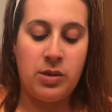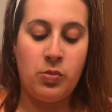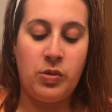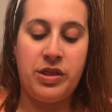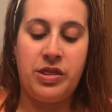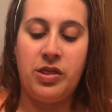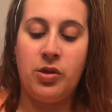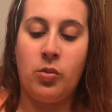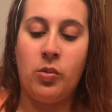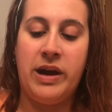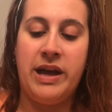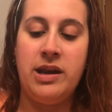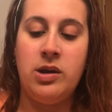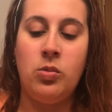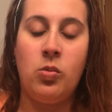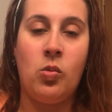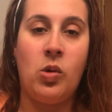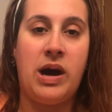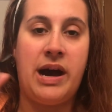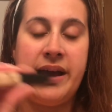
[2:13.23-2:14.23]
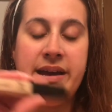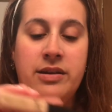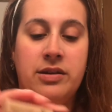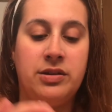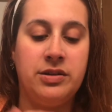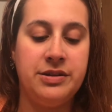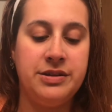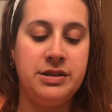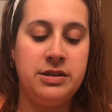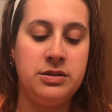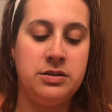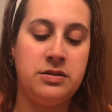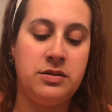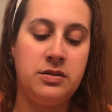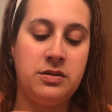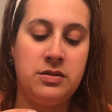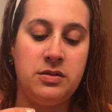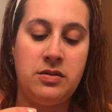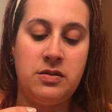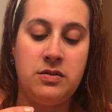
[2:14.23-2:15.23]
in with the Wet n Wild,
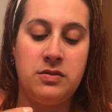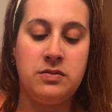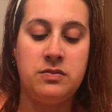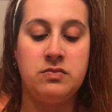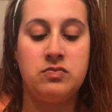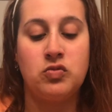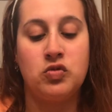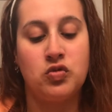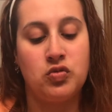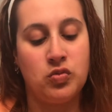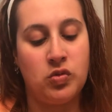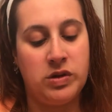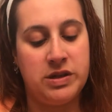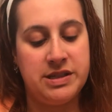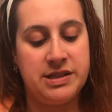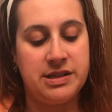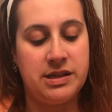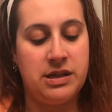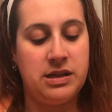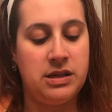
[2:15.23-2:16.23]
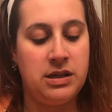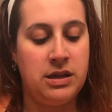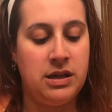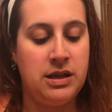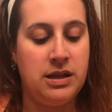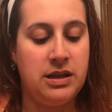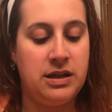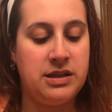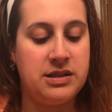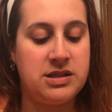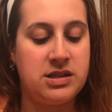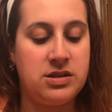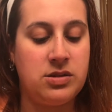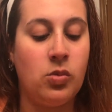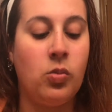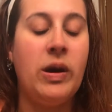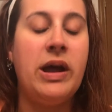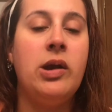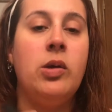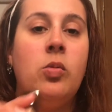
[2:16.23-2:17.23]
what is it? It's
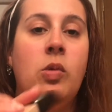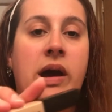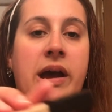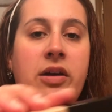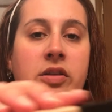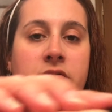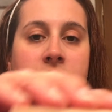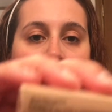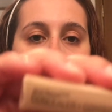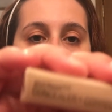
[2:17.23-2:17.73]
the Wet n Wild